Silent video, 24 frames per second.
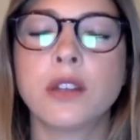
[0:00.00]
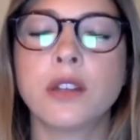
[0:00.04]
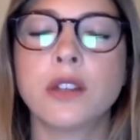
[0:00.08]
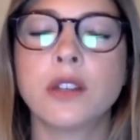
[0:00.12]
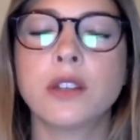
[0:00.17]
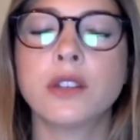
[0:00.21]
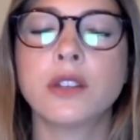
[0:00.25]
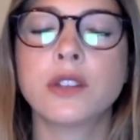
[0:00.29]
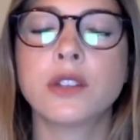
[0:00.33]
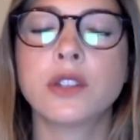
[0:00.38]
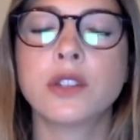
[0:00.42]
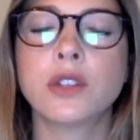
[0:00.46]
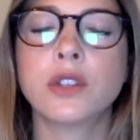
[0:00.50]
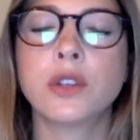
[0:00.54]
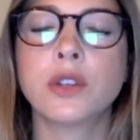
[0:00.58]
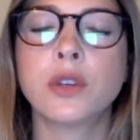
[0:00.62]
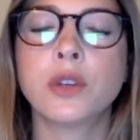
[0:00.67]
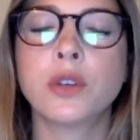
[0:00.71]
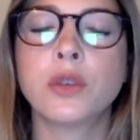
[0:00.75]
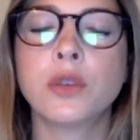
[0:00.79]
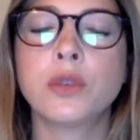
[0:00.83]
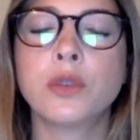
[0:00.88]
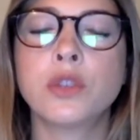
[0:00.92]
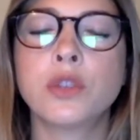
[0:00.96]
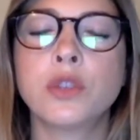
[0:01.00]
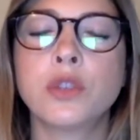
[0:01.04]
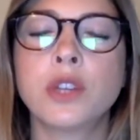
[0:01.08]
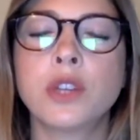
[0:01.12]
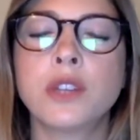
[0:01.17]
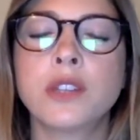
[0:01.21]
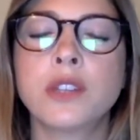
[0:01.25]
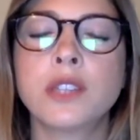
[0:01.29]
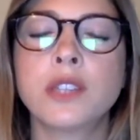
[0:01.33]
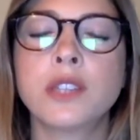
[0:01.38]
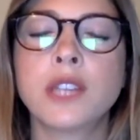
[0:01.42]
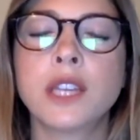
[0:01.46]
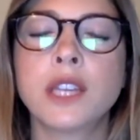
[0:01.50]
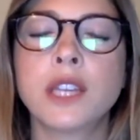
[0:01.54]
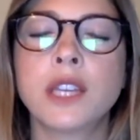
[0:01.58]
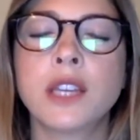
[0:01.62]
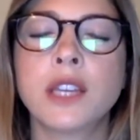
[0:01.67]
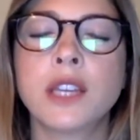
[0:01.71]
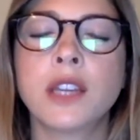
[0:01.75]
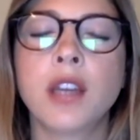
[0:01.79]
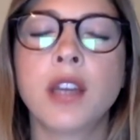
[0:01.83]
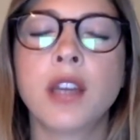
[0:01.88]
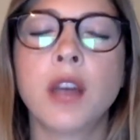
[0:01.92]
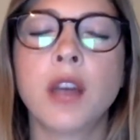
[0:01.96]
So, just taking
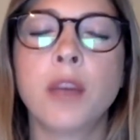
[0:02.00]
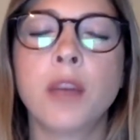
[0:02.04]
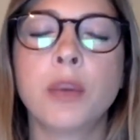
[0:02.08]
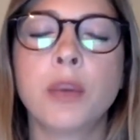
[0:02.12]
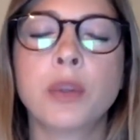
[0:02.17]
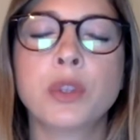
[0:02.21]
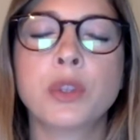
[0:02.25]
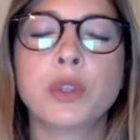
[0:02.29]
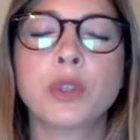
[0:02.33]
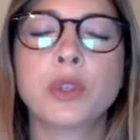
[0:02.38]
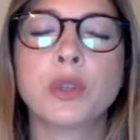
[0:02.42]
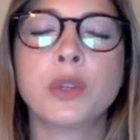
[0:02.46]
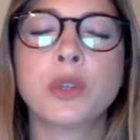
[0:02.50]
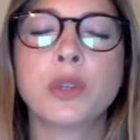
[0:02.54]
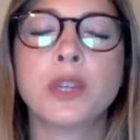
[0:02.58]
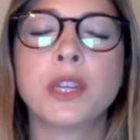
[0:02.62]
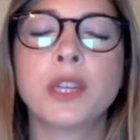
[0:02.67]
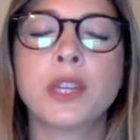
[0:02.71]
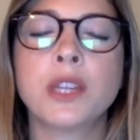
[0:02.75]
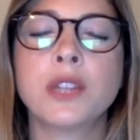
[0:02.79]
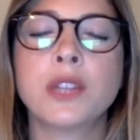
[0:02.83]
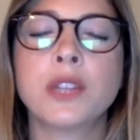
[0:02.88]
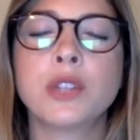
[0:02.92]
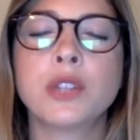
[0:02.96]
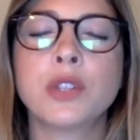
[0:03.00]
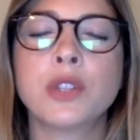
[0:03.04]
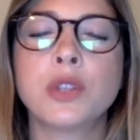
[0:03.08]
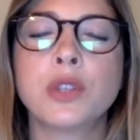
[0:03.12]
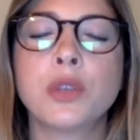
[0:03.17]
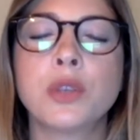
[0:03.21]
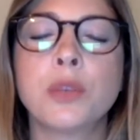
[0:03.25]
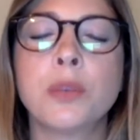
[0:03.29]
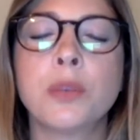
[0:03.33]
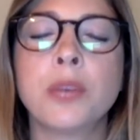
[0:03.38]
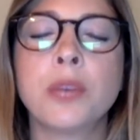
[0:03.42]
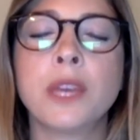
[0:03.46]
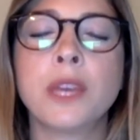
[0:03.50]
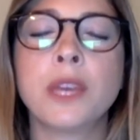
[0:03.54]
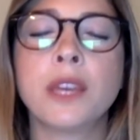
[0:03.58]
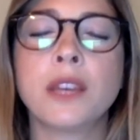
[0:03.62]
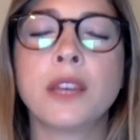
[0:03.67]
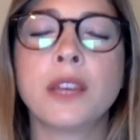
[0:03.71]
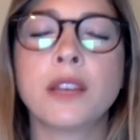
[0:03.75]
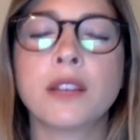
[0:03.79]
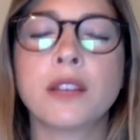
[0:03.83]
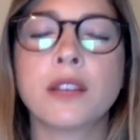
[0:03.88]
an opportunity to be